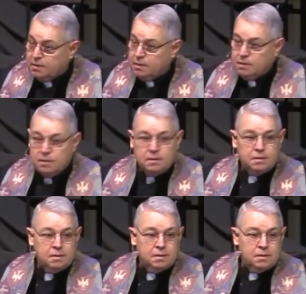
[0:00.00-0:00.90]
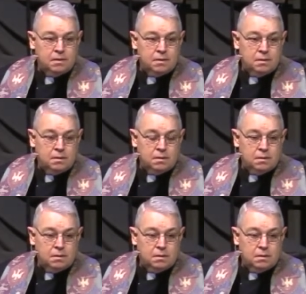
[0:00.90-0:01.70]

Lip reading: Nobody speaks.